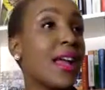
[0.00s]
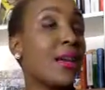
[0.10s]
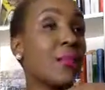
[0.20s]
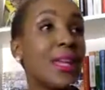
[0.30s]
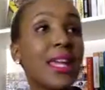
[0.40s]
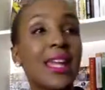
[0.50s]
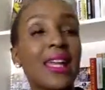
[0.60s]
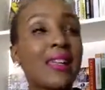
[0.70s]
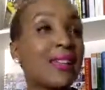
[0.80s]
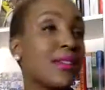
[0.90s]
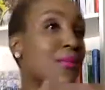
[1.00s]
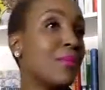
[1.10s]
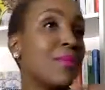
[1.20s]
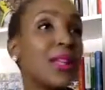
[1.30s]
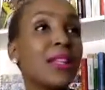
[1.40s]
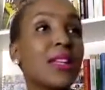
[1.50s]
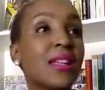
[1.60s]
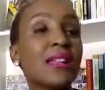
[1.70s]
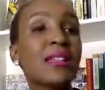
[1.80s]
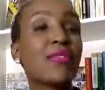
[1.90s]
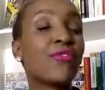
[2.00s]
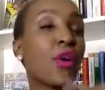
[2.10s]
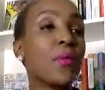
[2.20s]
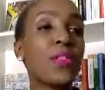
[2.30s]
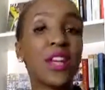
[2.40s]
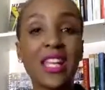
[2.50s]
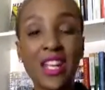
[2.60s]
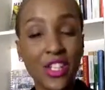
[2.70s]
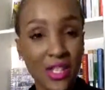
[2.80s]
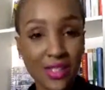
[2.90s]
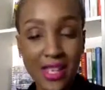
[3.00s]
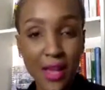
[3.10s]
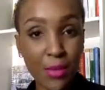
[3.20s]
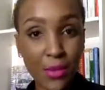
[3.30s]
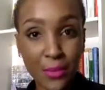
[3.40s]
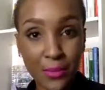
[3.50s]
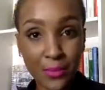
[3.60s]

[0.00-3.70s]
and making millions from their kitchen table,